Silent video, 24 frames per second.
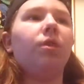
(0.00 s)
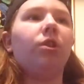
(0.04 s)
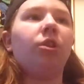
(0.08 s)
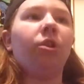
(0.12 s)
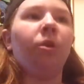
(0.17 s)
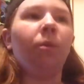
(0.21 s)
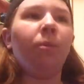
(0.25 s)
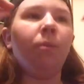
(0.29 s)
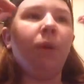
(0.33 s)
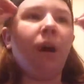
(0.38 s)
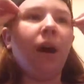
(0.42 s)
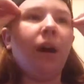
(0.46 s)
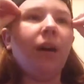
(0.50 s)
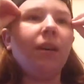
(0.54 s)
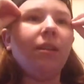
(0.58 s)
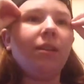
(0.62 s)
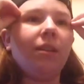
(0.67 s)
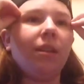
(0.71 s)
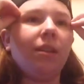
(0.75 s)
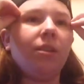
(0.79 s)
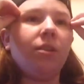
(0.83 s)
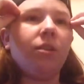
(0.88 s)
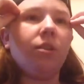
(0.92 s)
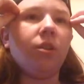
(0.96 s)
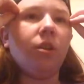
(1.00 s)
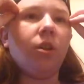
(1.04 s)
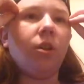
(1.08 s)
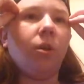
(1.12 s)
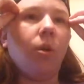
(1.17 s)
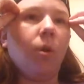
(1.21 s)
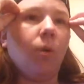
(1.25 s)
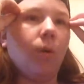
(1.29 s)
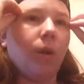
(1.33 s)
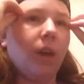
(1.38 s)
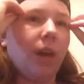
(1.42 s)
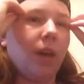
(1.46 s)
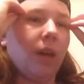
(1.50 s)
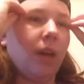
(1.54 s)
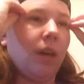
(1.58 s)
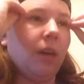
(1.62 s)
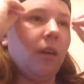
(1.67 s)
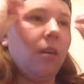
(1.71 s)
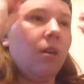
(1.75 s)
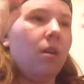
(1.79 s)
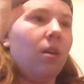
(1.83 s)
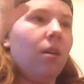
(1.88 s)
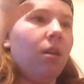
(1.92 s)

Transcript: mind tends to go, okay,